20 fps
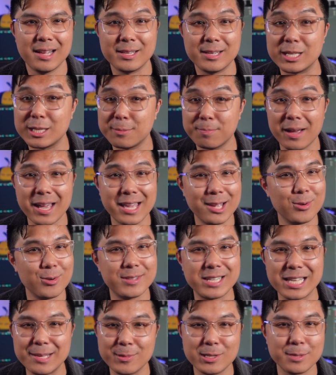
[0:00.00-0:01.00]
Despite your
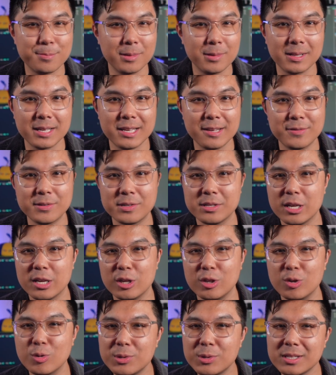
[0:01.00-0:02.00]
deepest beliefs,
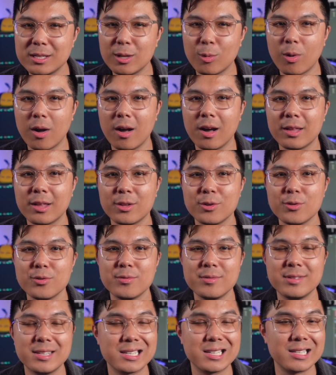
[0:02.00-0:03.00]
using the
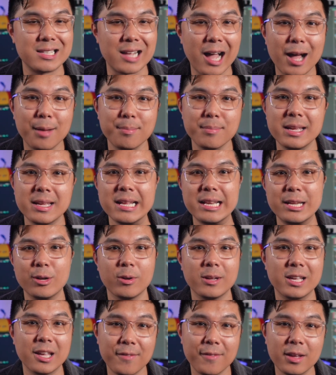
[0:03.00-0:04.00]
walkthrough does not mean you're
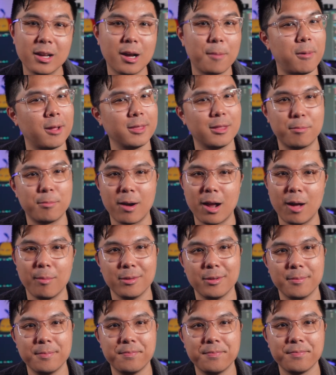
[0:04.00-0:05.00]
giving up on the
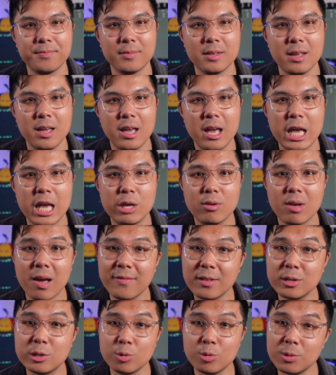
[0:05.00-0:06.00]
problem. You have
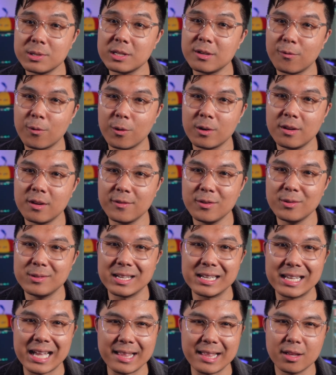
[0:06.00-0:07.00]
the tools in front of you
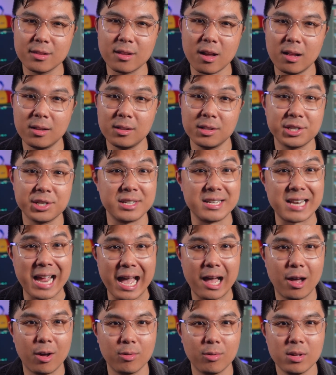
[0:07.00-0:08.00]
to gain the knowledge
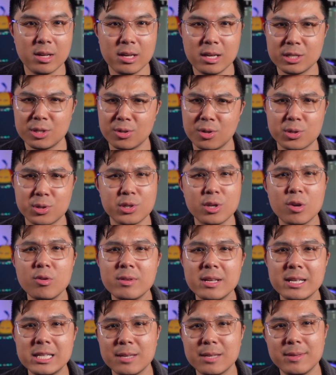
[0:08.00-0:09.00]
now, so there's no
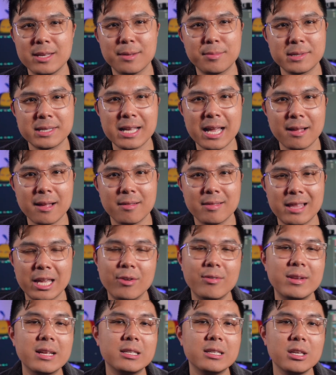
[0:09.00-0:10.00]
need to be upset that
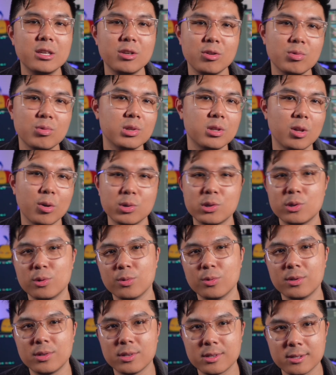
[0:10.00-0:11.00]
you need to use those
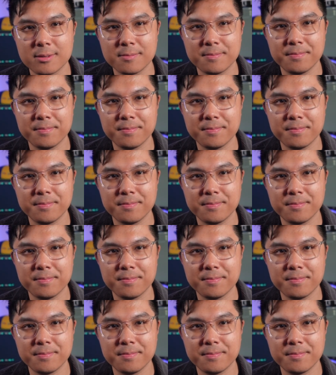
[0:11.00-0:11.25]
tools.